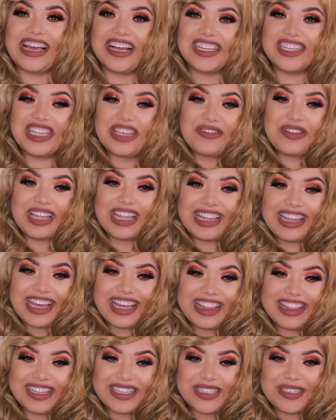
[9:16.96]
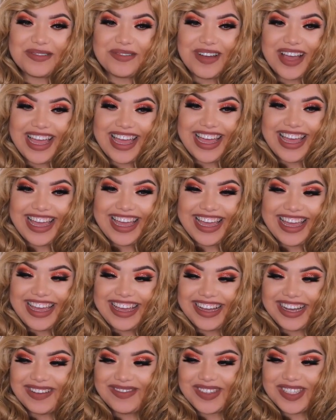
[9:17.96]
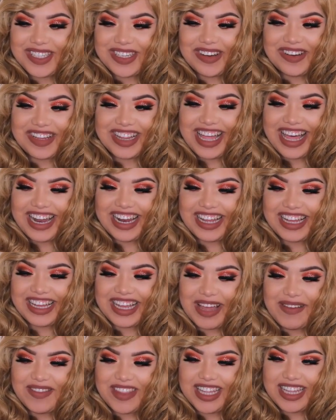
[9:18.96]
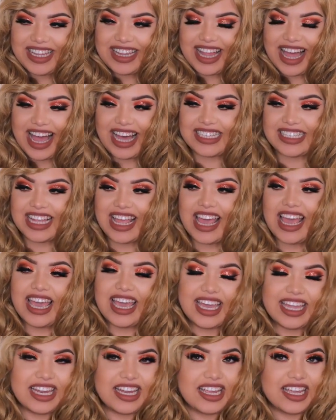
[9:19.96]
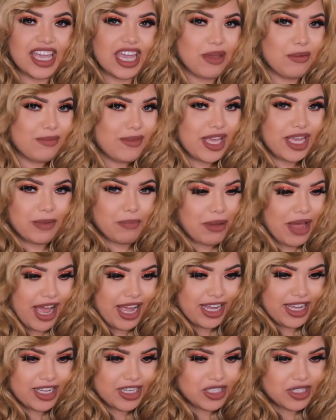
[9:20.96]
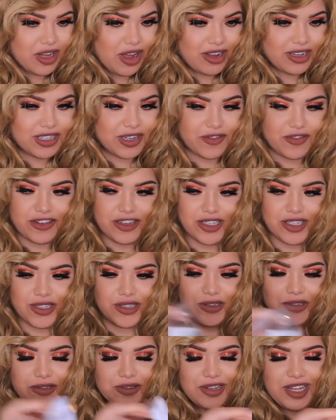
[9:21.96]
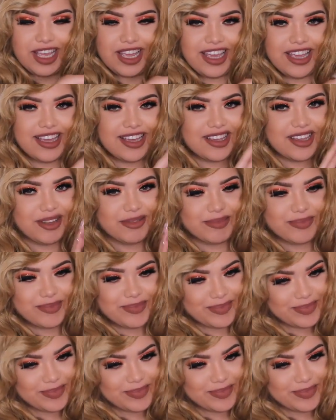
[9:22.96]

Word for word: I actually really like this wig. I'm so glad I kept it last. And it came like packaged all different too. Like,